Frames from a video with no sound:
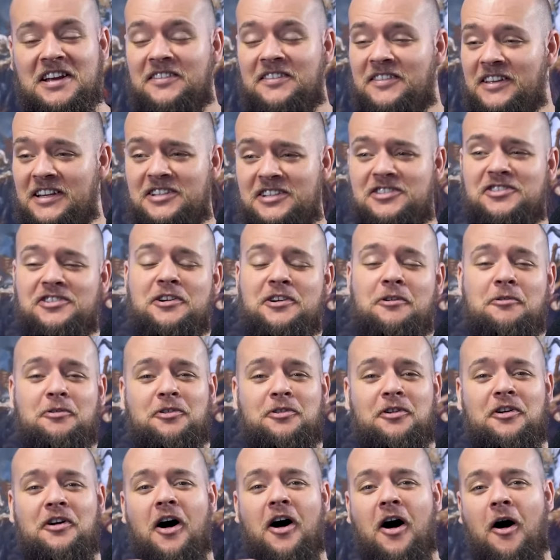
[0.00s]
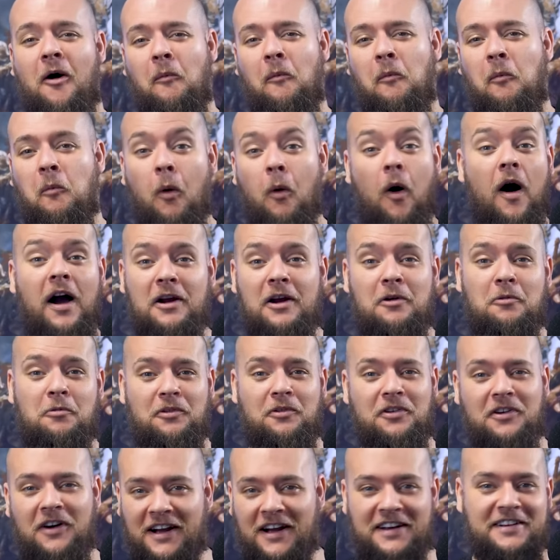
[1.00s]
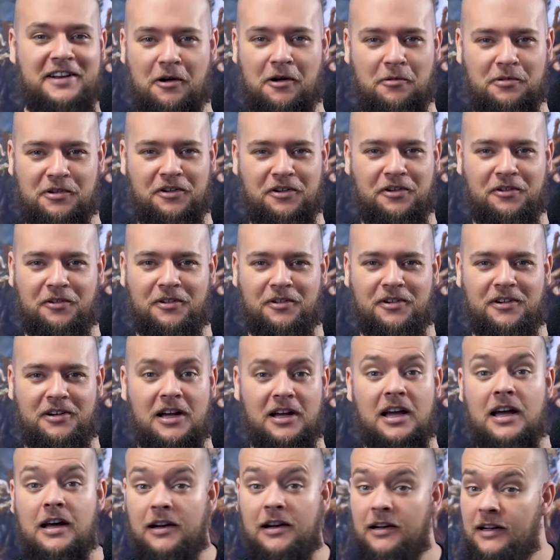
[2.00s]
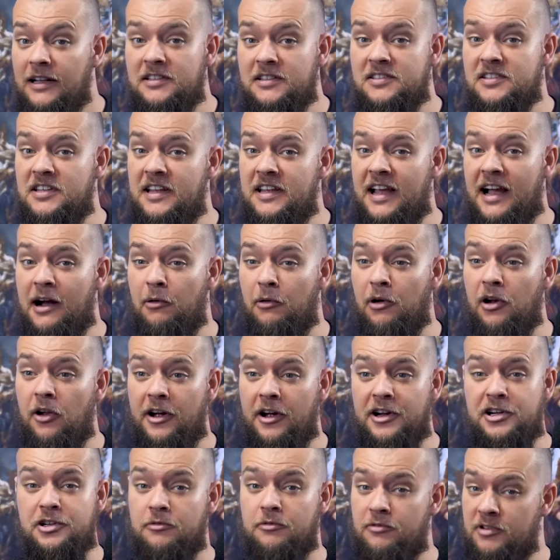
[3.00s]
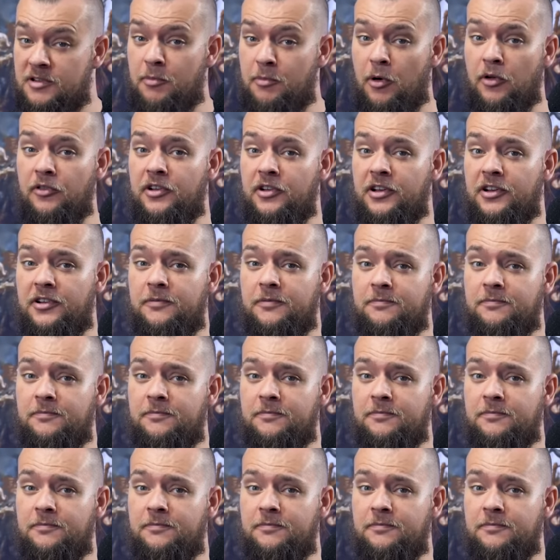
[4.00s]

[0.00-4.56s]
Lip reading: These children are wild, I tell you. Let's see how Elijah responded.